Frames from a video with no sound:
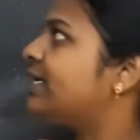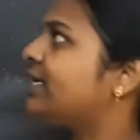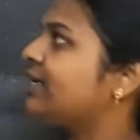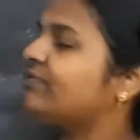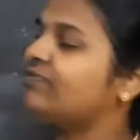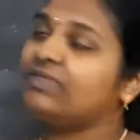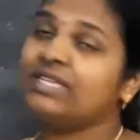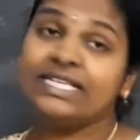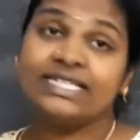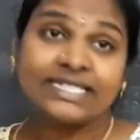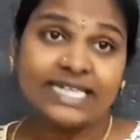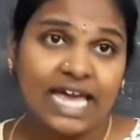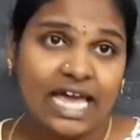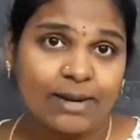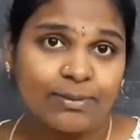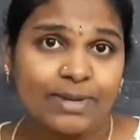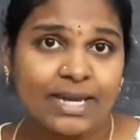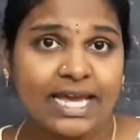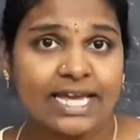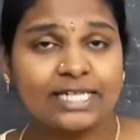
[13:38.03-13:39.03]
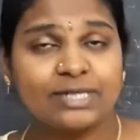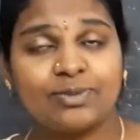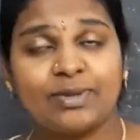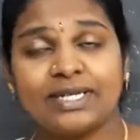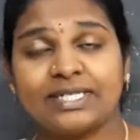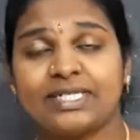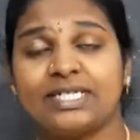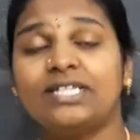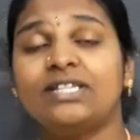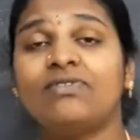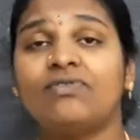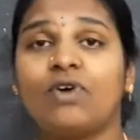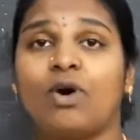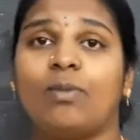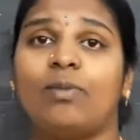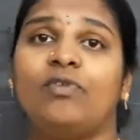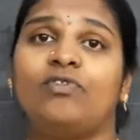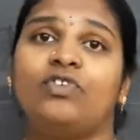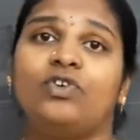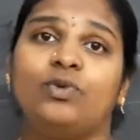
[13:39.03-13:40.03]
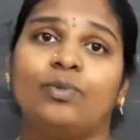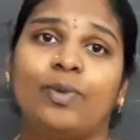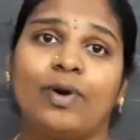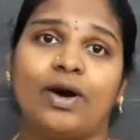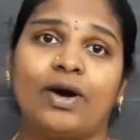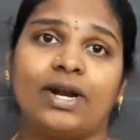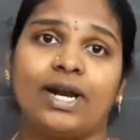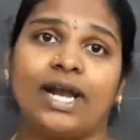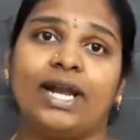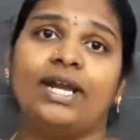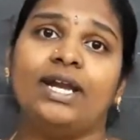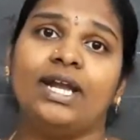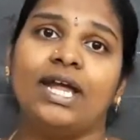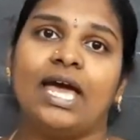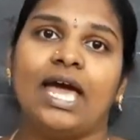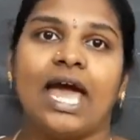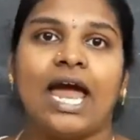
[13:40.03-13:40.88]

if this can be expressed in the form of 2 power n